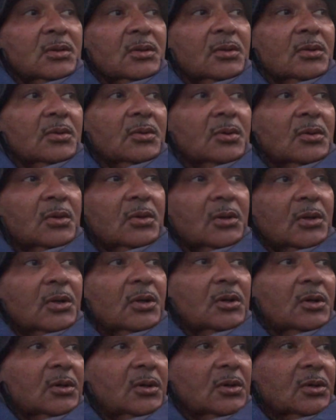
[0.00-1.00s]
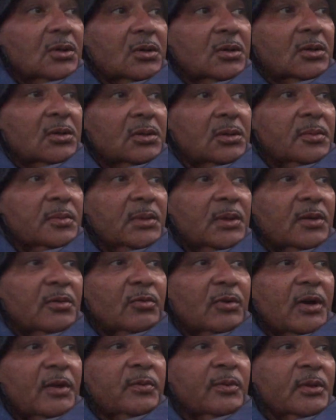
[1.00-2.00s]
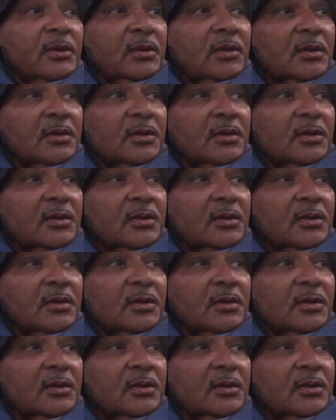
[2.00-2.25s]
Well, it's been a rough one.